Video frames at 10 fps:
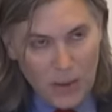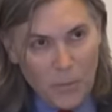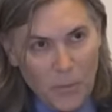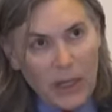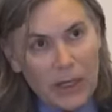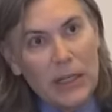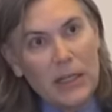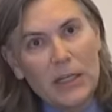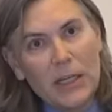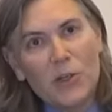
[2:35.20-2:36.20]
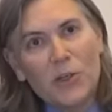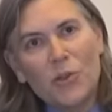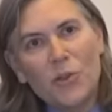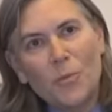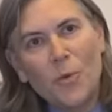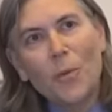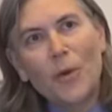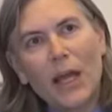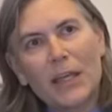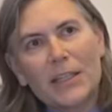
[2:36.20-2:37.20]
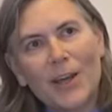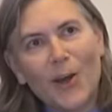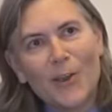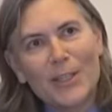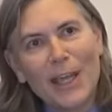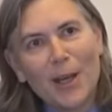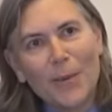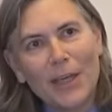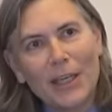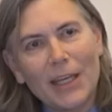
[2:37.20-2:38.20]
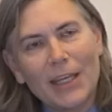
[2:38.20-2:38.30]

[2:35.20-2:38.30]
But in addition to mobilizing all the sediment,